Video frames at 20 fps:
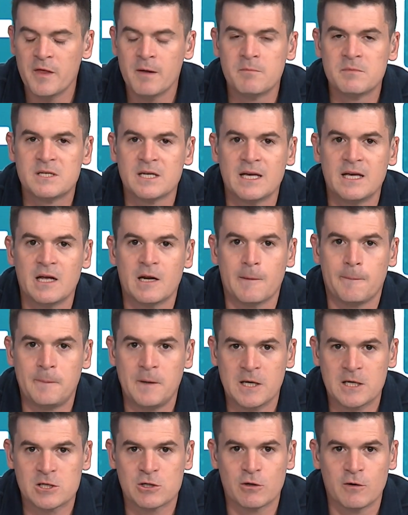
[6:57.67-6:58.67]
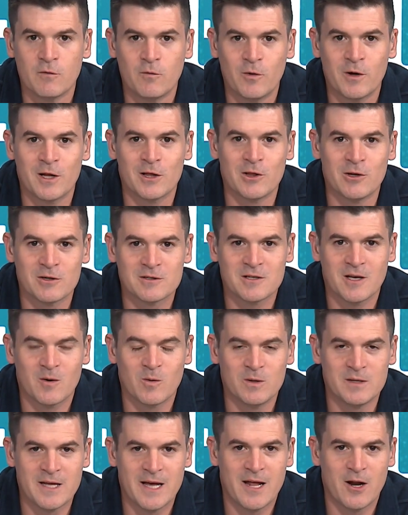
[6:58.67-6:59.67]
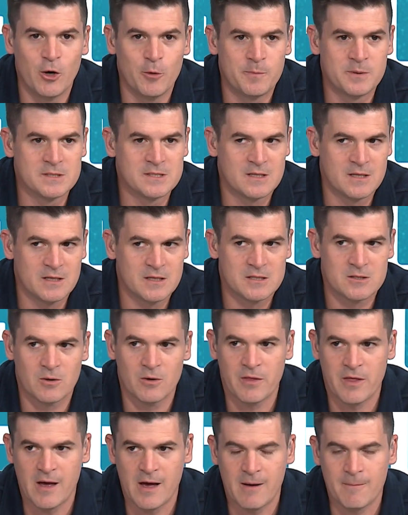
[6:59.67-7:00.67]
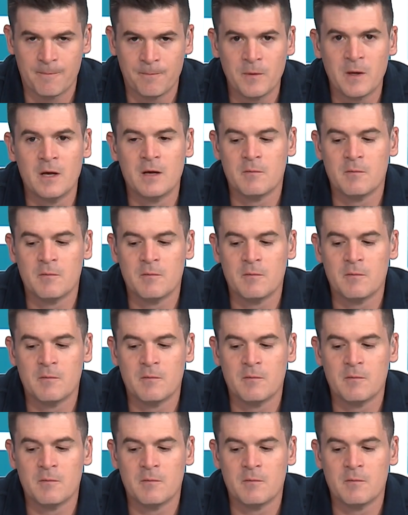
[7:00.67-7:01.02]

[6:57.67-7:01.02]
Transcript: them to get a picture of what it looks like when dad opens this or that.